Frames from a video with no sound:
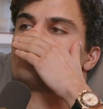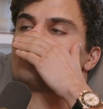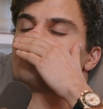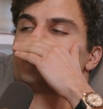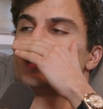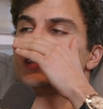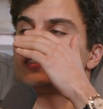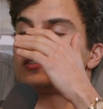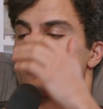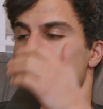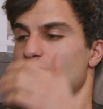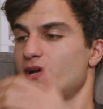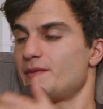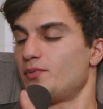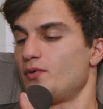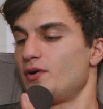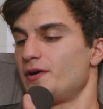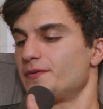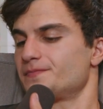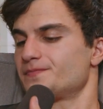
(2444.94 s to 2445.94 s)
That's a great
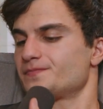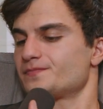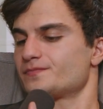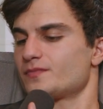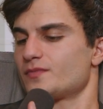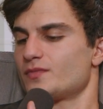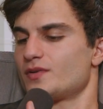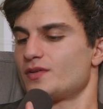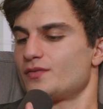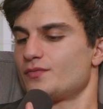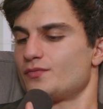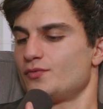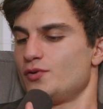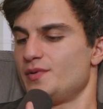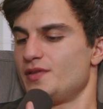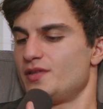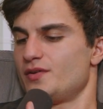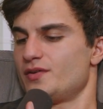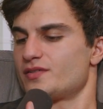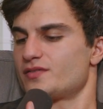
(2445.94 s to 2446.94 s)
point.
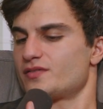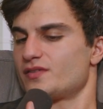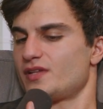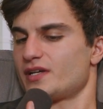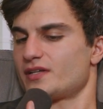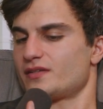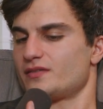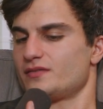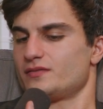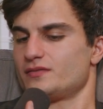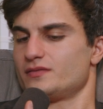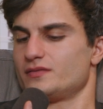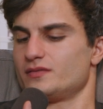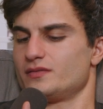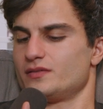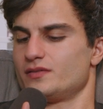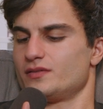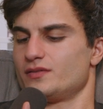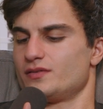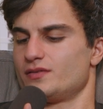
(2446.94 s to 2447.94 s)
Ruby, there's like
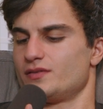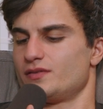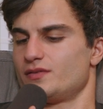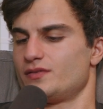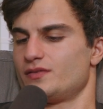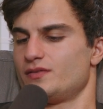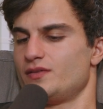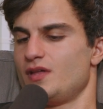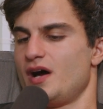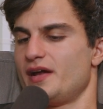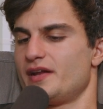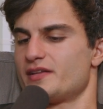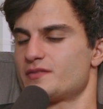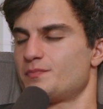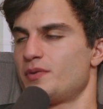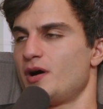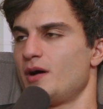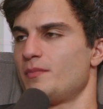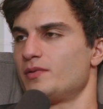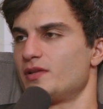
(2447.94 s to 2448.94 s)
not as
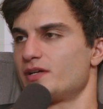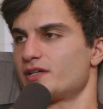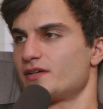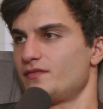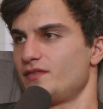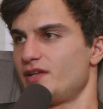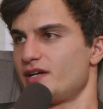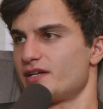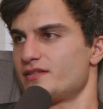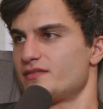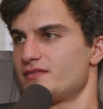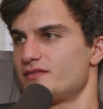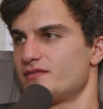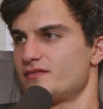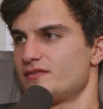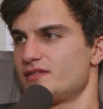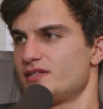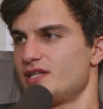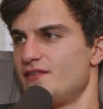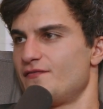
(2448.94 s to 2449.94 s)
public of like
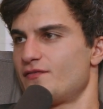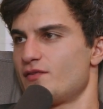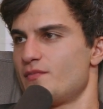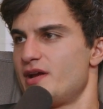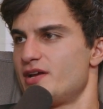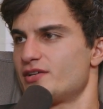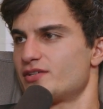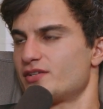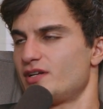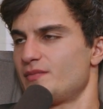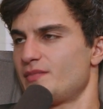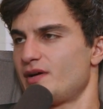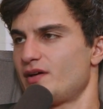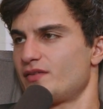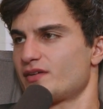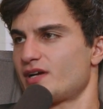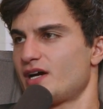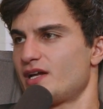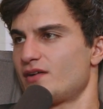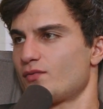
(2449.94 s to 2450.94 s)
information about
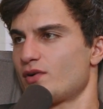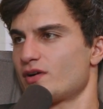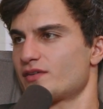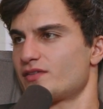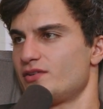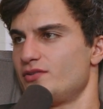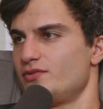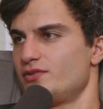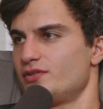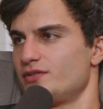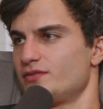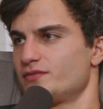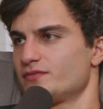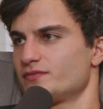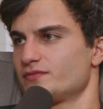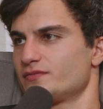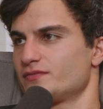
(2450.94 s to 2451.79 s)
the kind of work that you do.